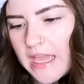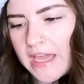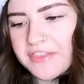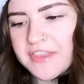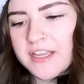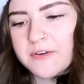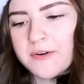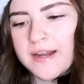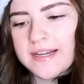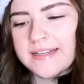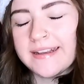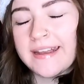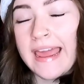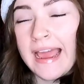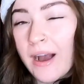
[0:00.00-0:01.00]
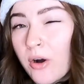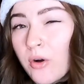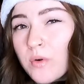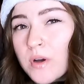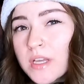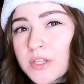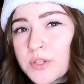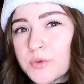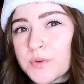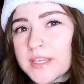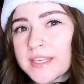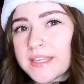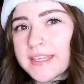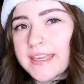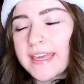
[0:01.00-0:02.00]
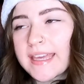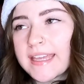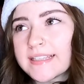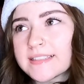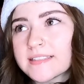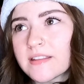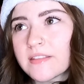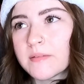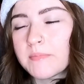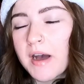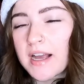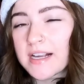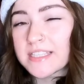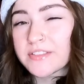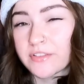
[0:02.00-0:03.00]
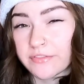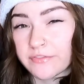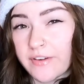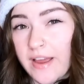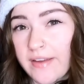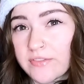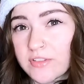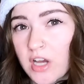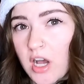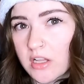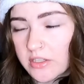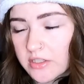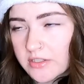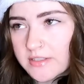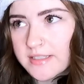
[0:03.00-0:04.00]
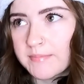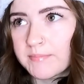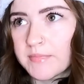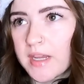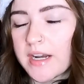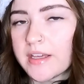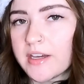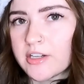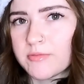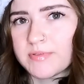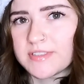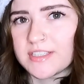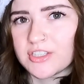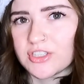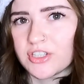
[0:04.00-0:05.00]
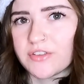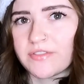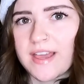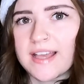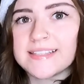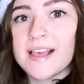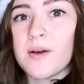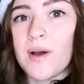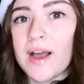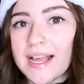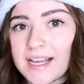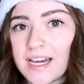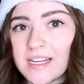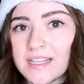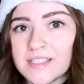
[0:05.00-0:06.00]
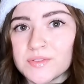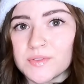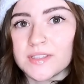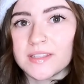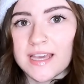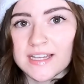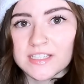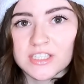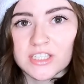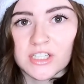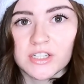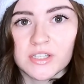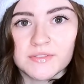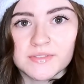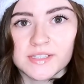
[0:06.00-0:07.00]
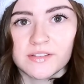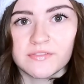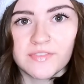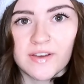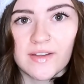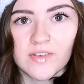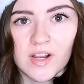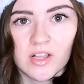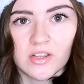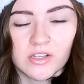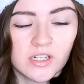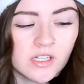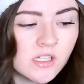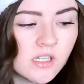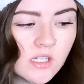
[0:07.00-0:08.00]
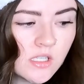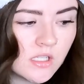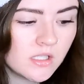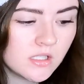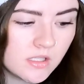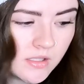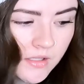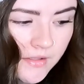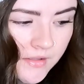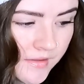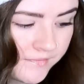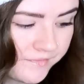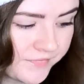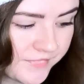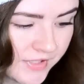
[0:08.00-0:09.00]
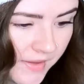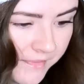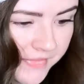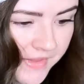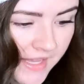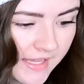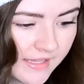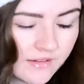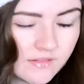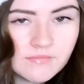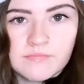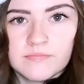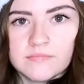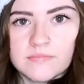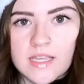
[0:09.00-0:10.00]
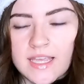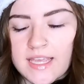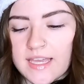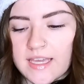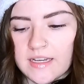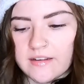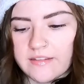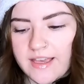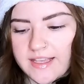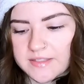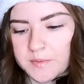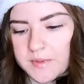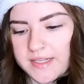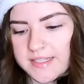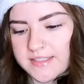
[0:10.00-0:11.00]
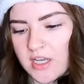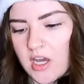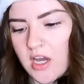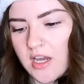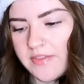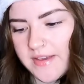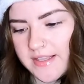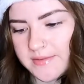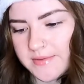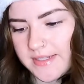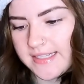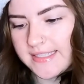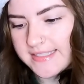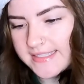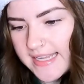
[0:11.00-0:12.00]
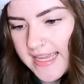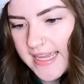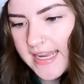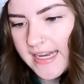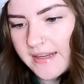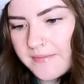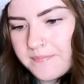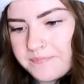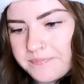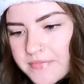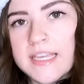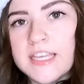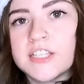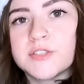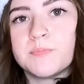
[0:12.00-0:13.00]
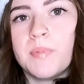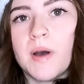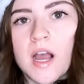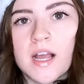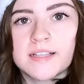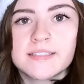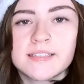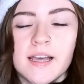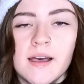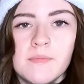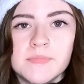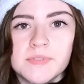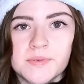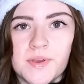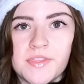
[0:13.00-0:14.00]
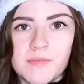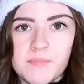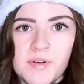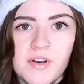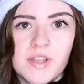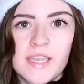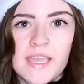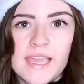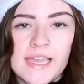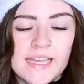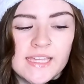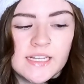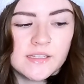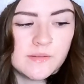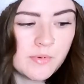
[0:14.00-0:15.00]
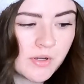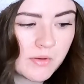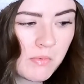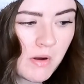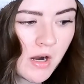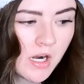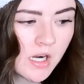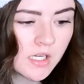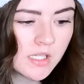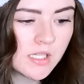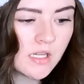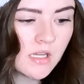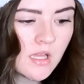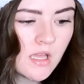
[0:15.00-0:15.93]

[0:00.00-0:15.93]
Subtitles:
I think right now you can get the box for $5. I'm not 100% sure. That's how I got into it last year. It was like a $5 something, and that's what I saw, and that's what I did. Each box comes with the book and the bookmark,